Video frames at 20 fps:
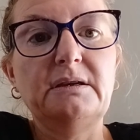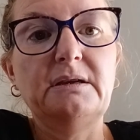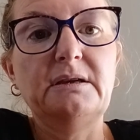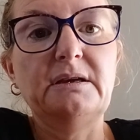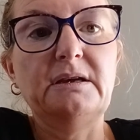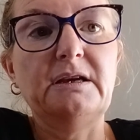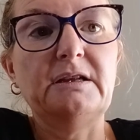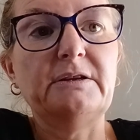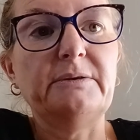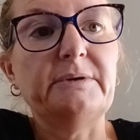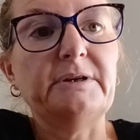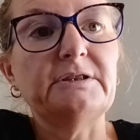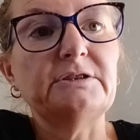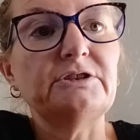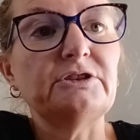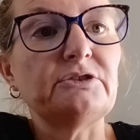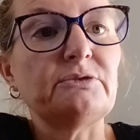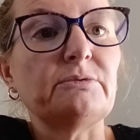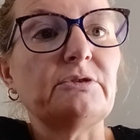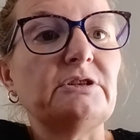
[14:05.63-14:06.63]
Anyway,
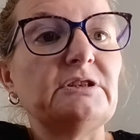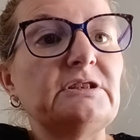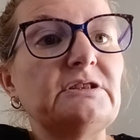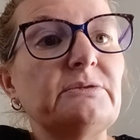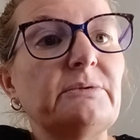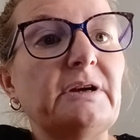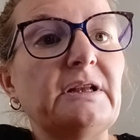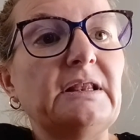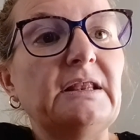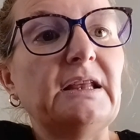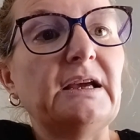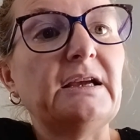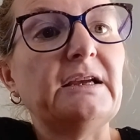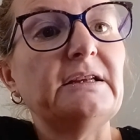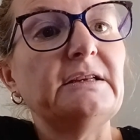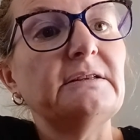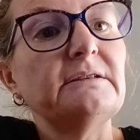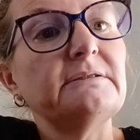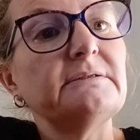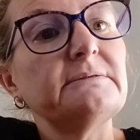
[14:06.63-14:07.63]
just wanted to add that
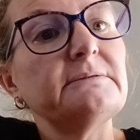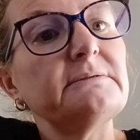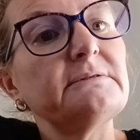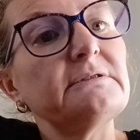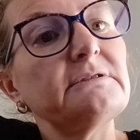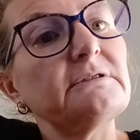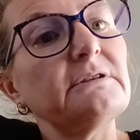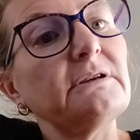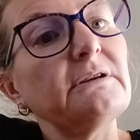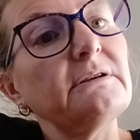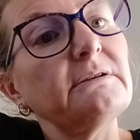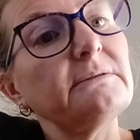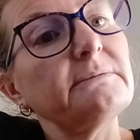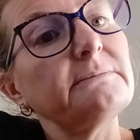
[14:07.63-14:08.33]
in, so